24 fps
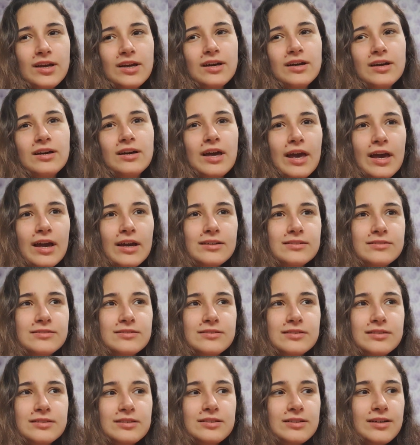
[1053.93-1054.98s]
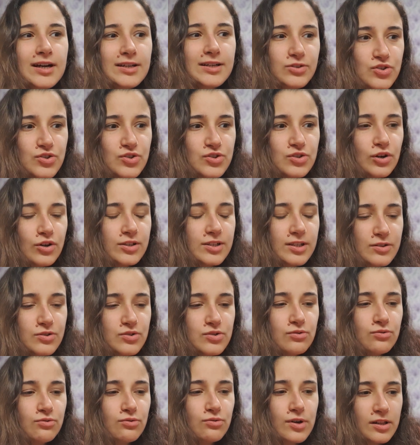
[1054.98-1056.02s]
and I just started
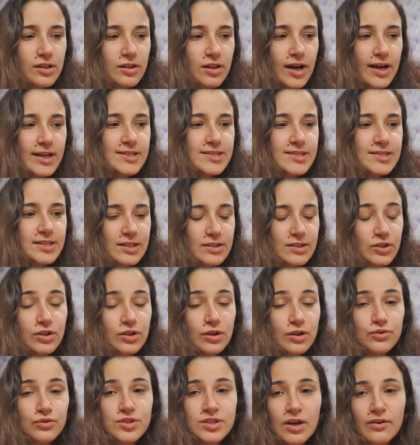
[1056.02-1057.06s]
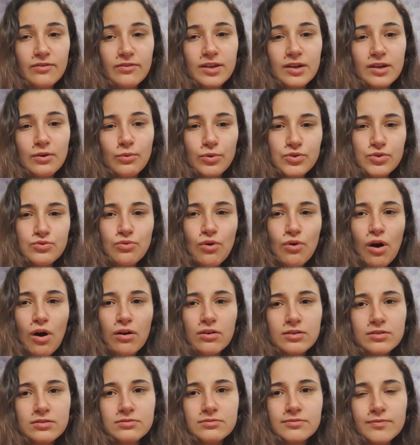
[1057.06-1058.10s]
to realize that, something was
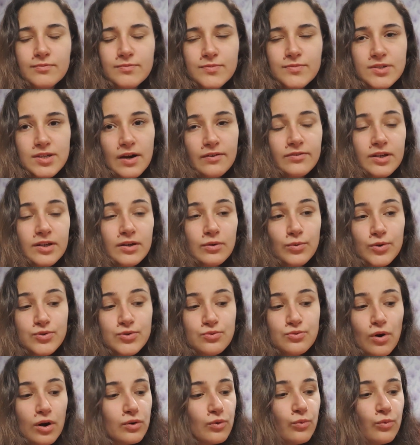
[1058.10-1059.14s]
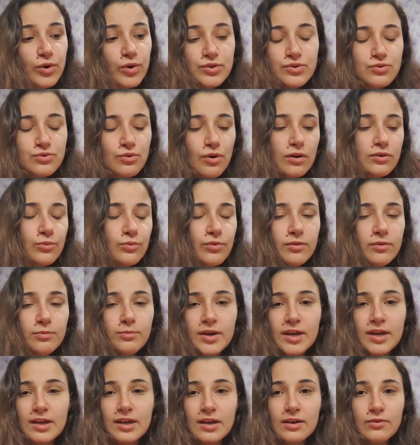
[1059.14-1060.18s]
wrong. Something was wrong. What's wrong with
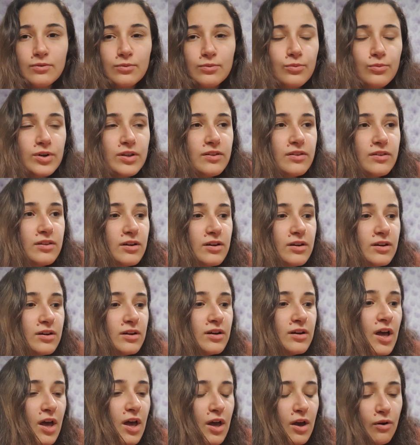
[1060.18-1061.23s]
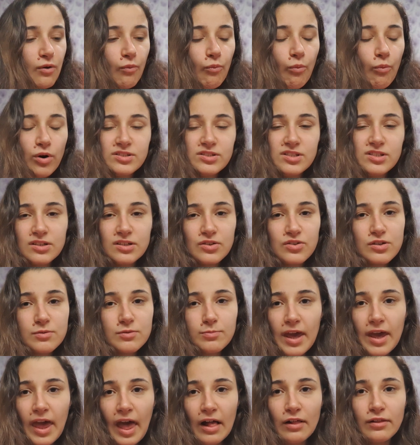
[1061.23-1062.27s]
wanting to
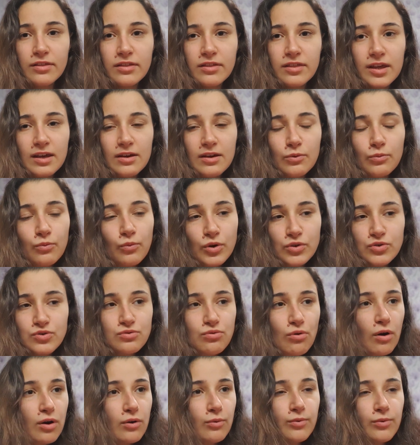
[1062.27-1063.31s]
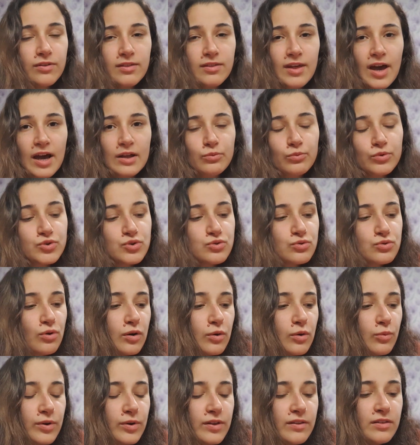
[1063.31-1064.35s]
be healthy? What's wrong with that? What's
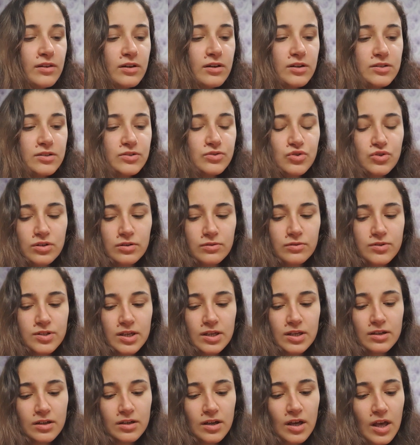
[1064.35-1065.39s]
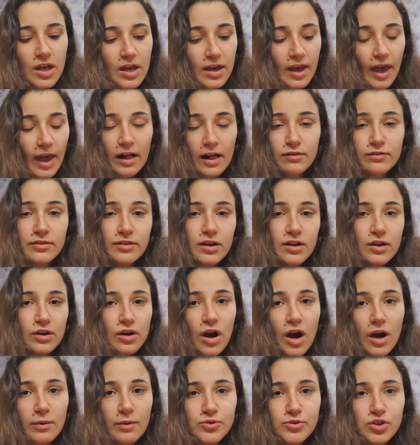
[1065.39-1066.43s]
wrong with choosing healthier
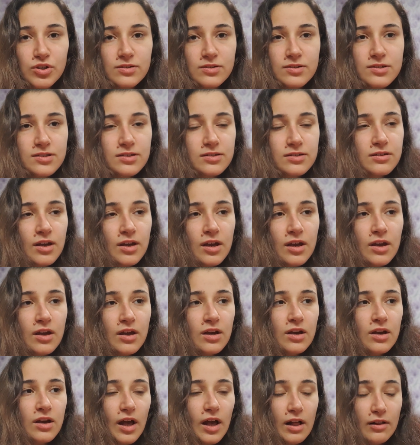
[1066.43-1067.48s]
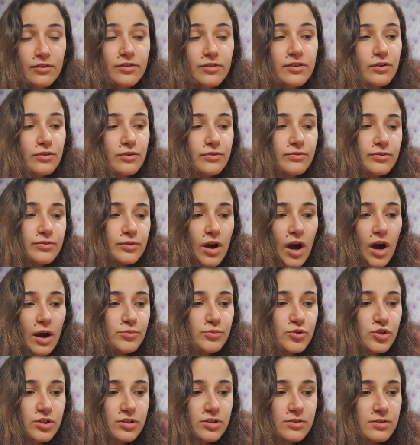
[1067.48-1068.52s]
options, healthier food
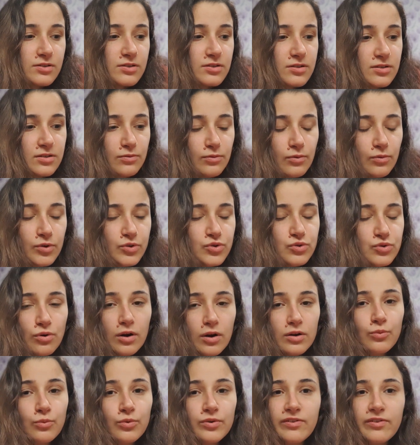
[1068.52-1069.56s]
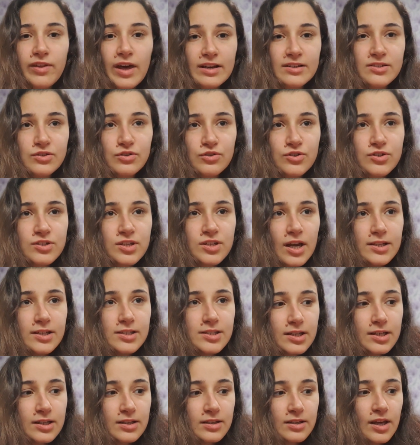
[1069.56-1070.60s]
options? What's wrong with
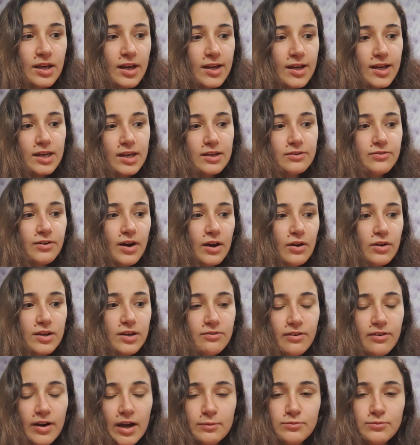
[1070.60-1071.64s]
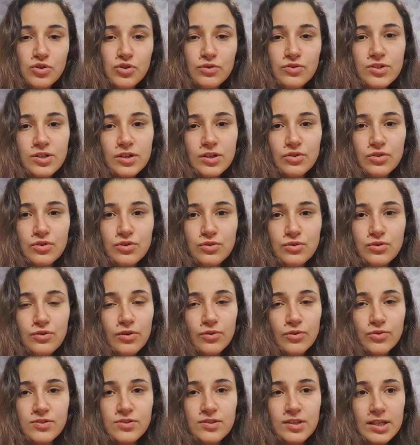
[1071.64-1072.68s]
exercising? If I'm choosing to do
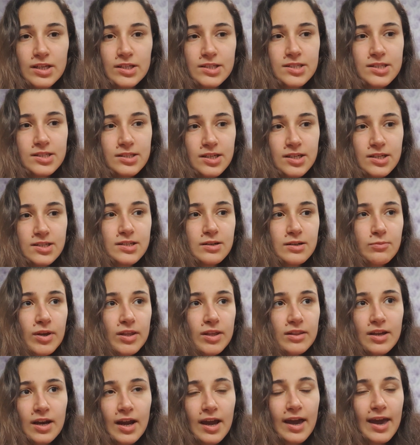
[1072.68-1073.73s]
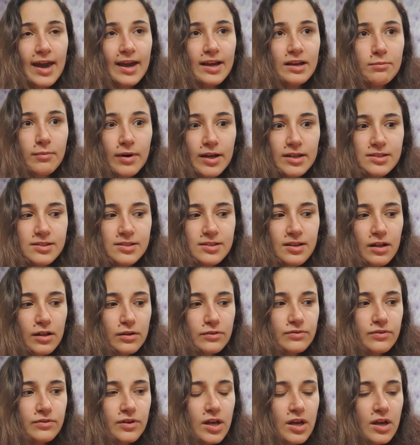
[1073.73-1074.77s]
those things, it doesn't mean that I hate
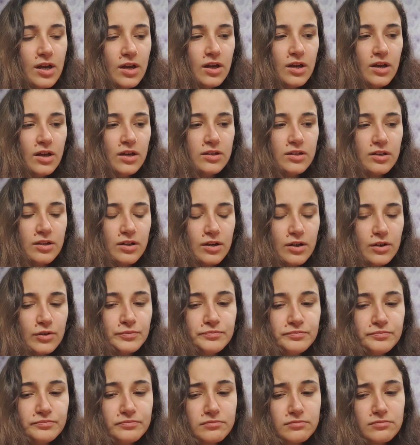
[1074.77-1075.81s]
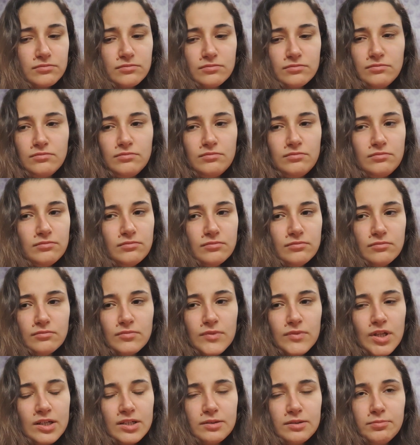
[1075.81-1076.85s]
myself.
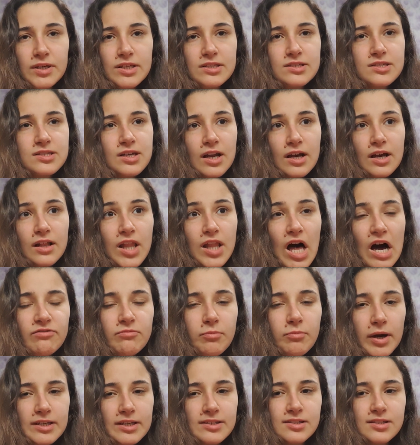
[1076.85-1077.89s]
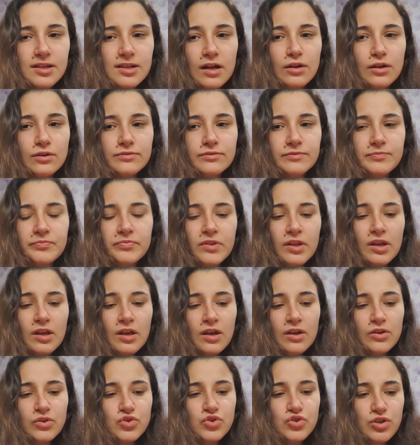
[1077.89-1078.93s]
It means that I love myself.
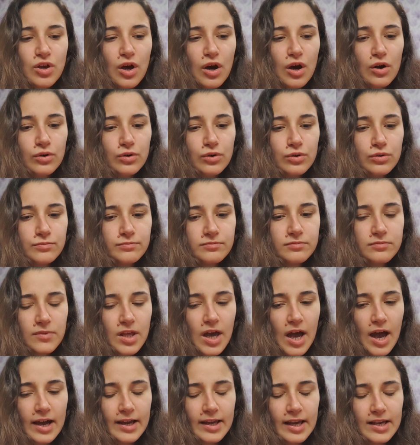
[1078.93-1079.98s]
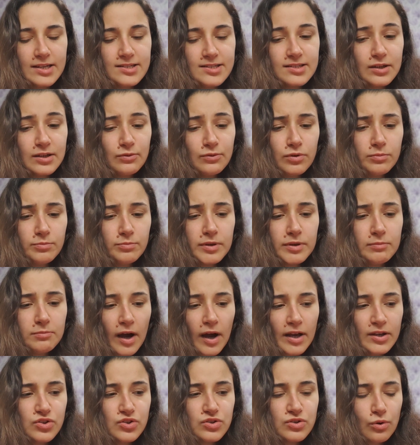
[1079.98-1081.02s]
So I guess that will be
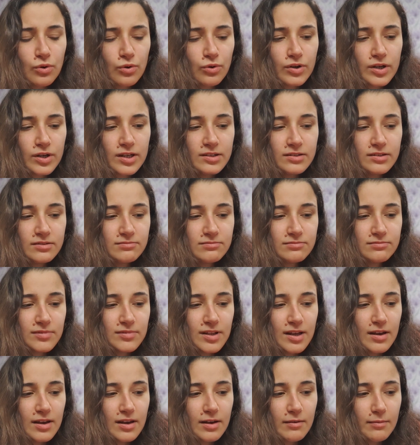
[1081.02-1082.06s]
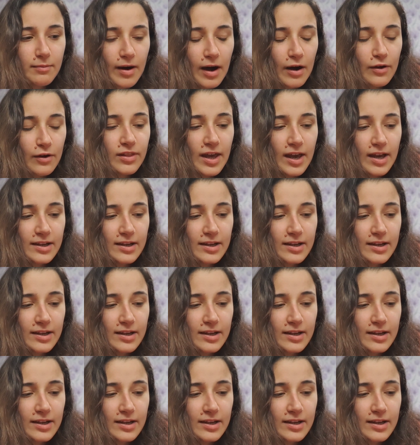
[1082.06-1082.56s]
my story about that,